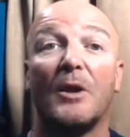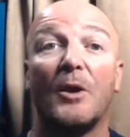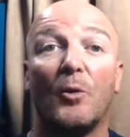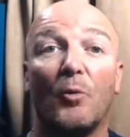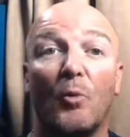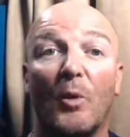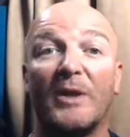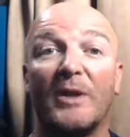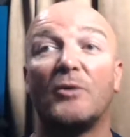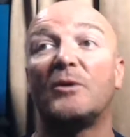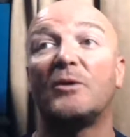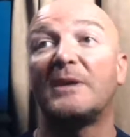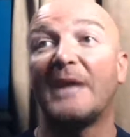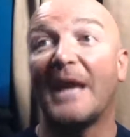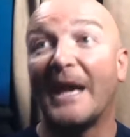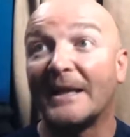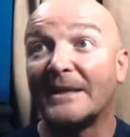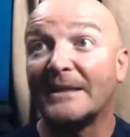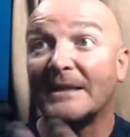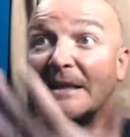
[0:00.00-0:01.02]
when you
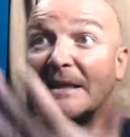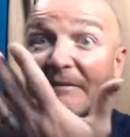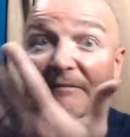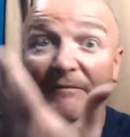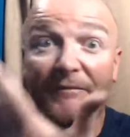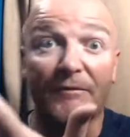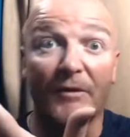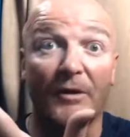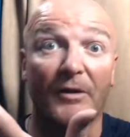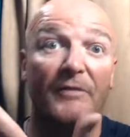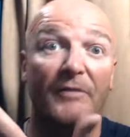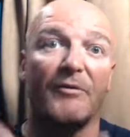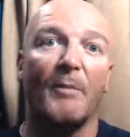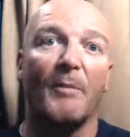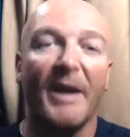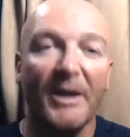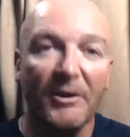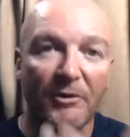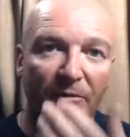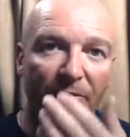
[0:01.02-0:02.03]
get in front of a
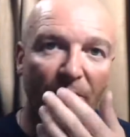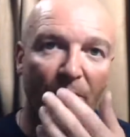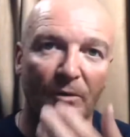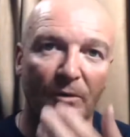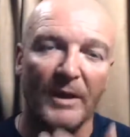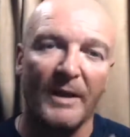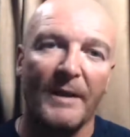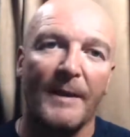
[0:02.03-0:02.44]
microphone.